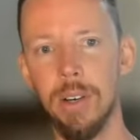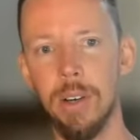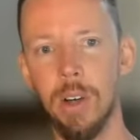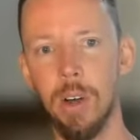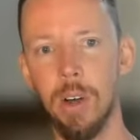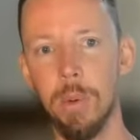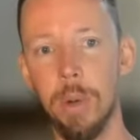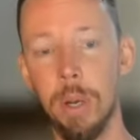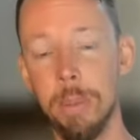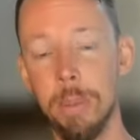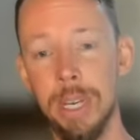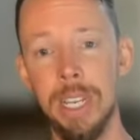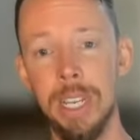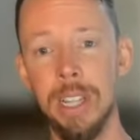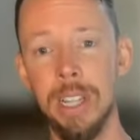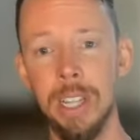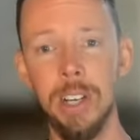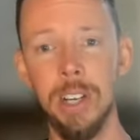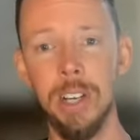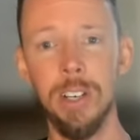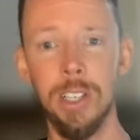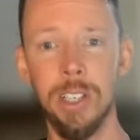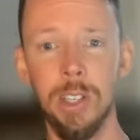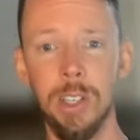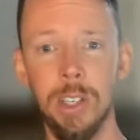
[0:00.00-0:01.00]
Oh, I mean, he
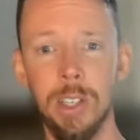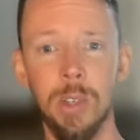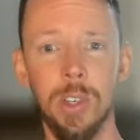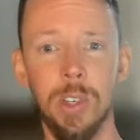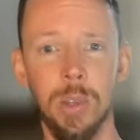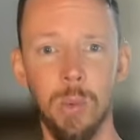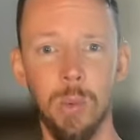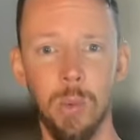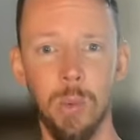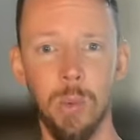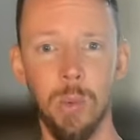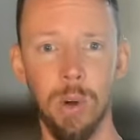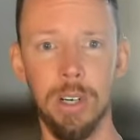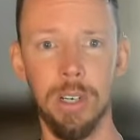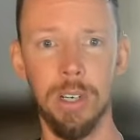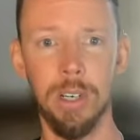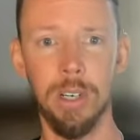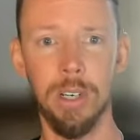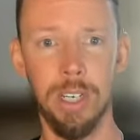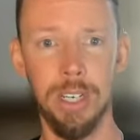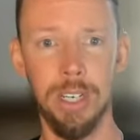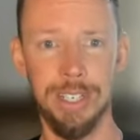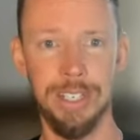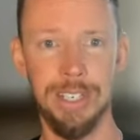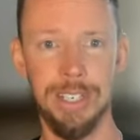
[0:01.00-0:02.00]
literally uses the word,
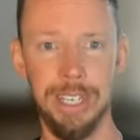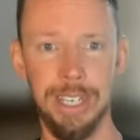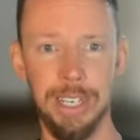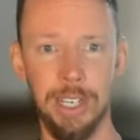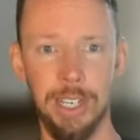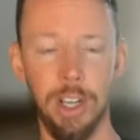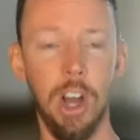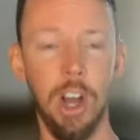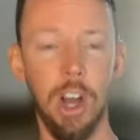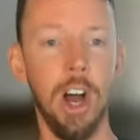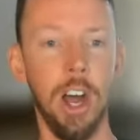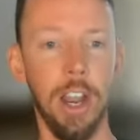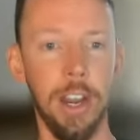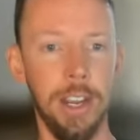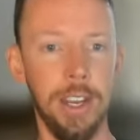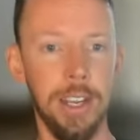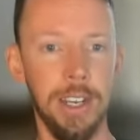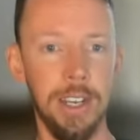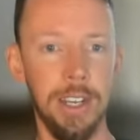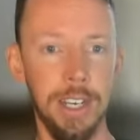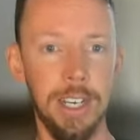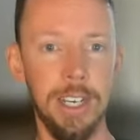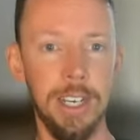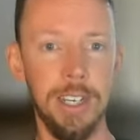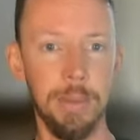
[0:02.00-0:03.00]
it's like God
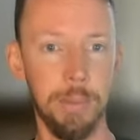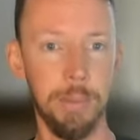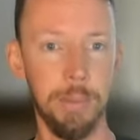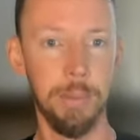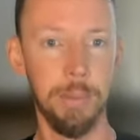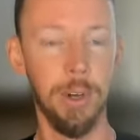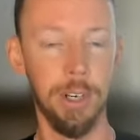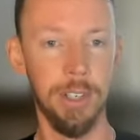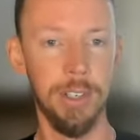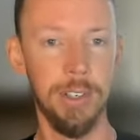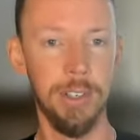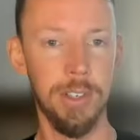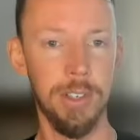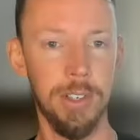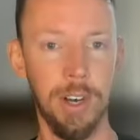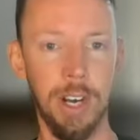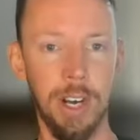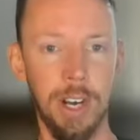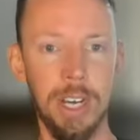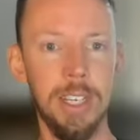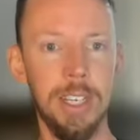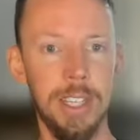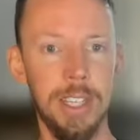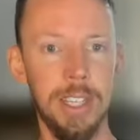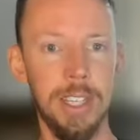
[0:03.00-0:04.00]
in his books,
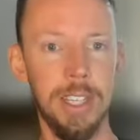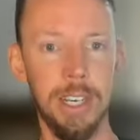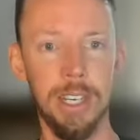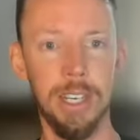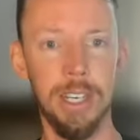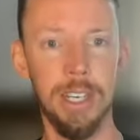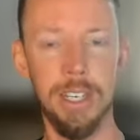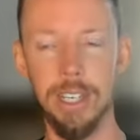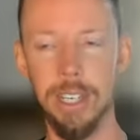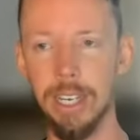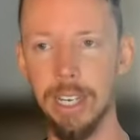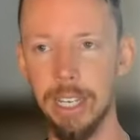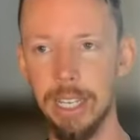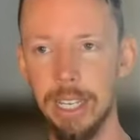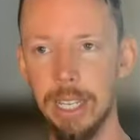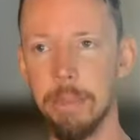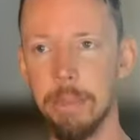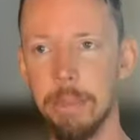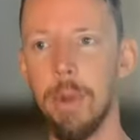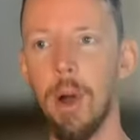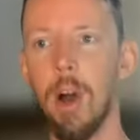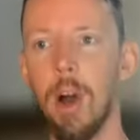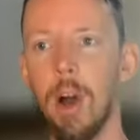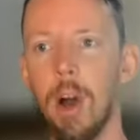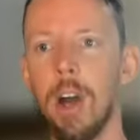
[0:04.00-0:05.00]
right? That like
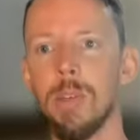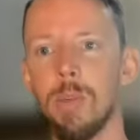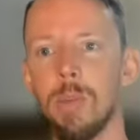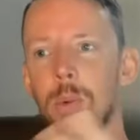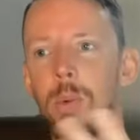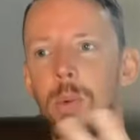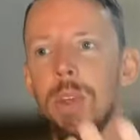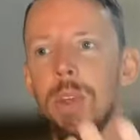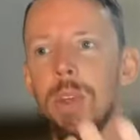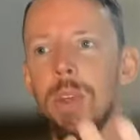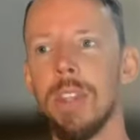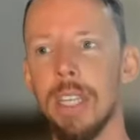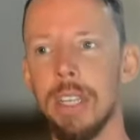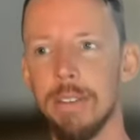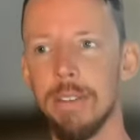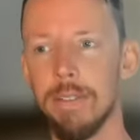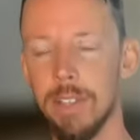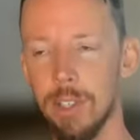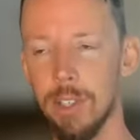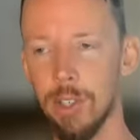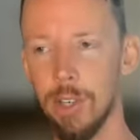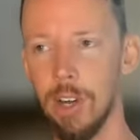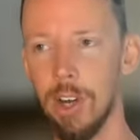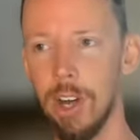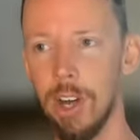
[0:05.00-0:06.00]
embodies what we think of
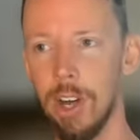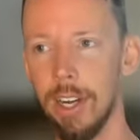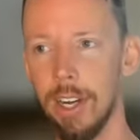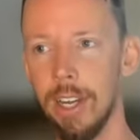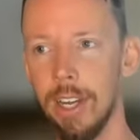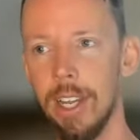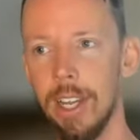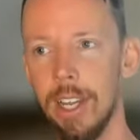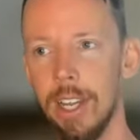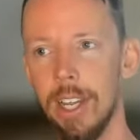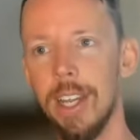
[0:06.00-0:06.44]
as God.